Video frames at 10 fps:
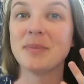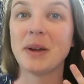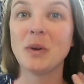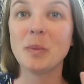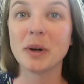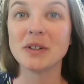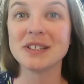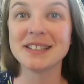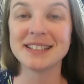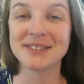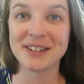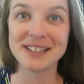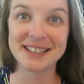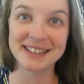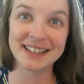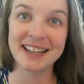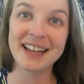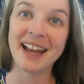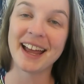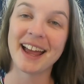of my new purchases
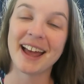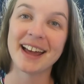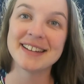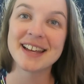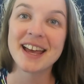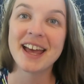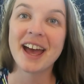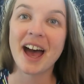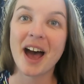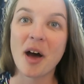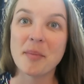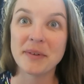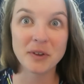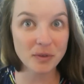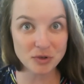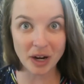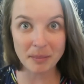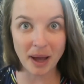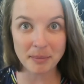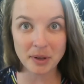recently and um, if you've
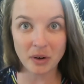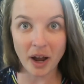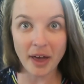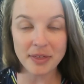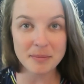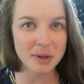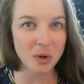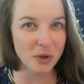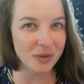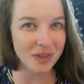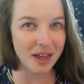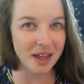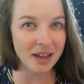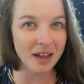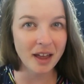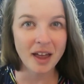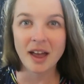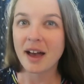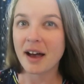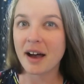tried Pat McGrath let me know what you think
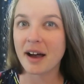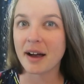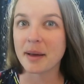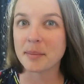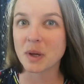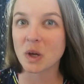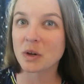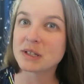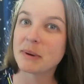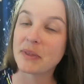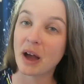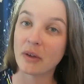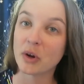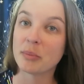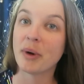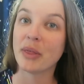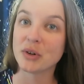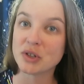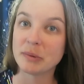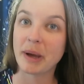I'm curious about the other
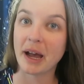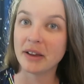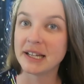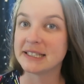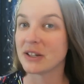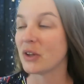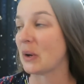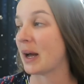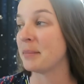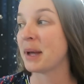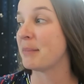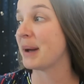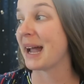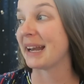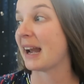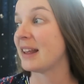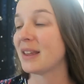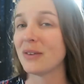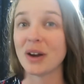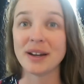mothership palettes although I'm not buying
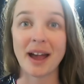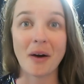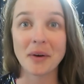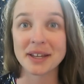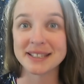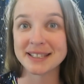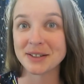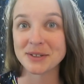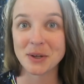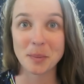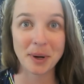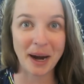anything right now because they're so